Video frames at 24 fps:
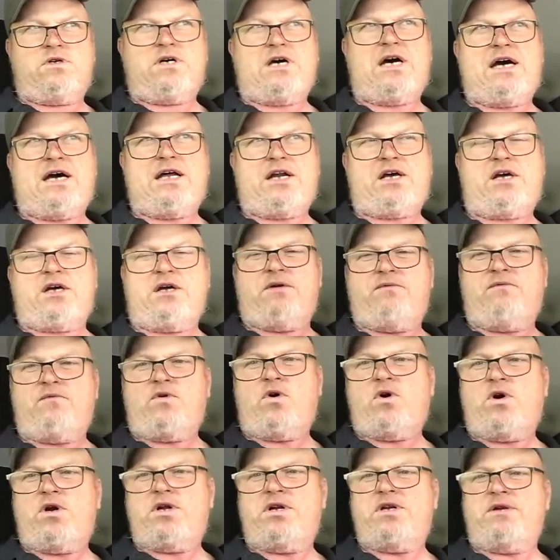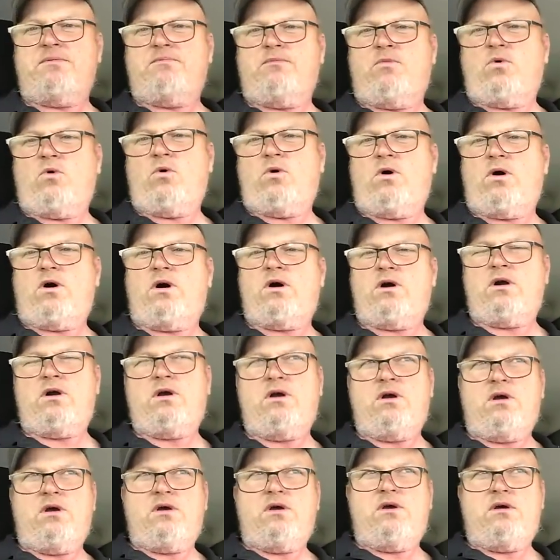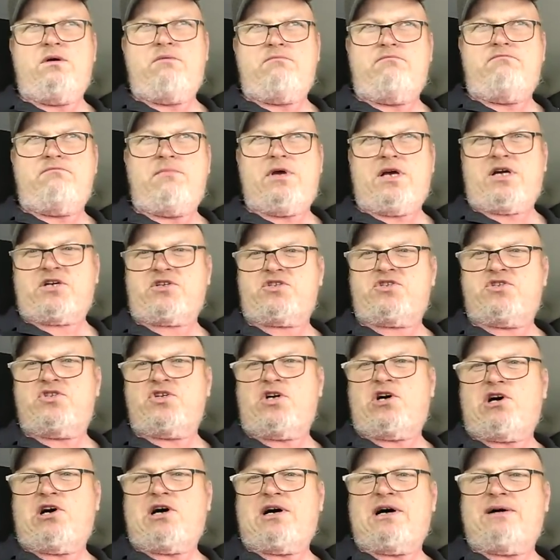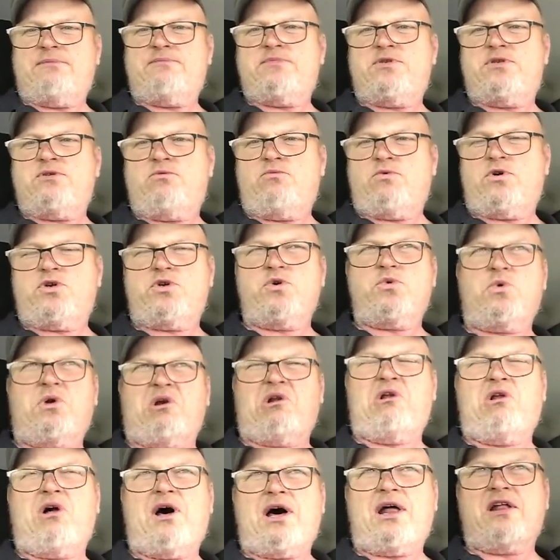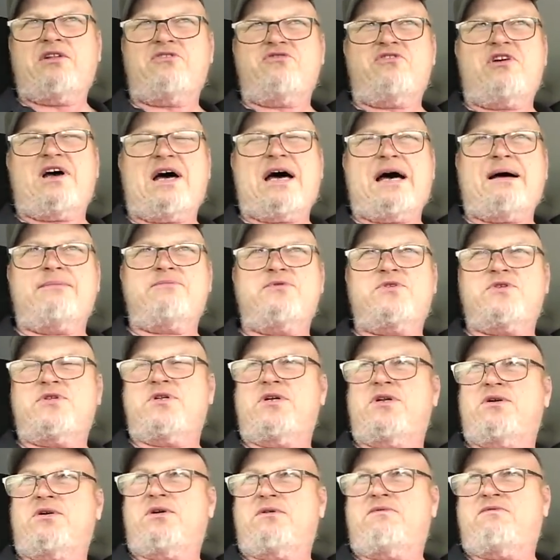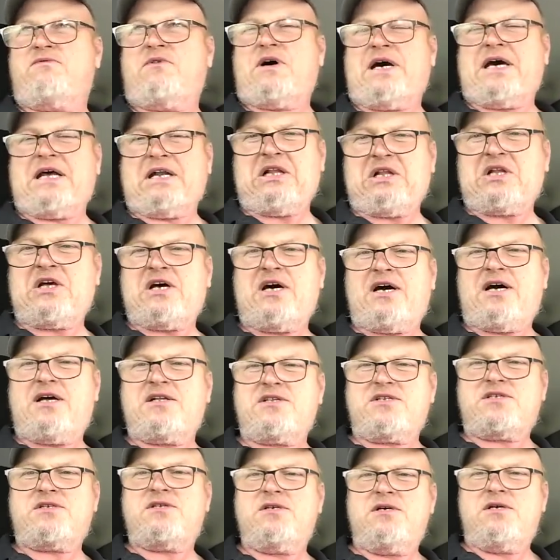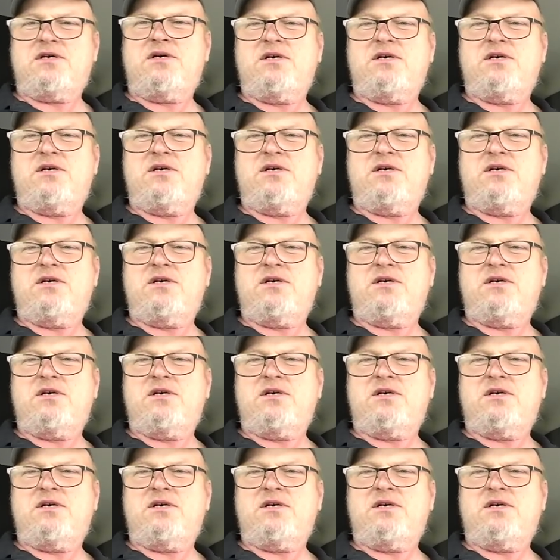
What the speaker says: kind of converted to more mixed jobs. We're doing a lot of jobs that are final cuts,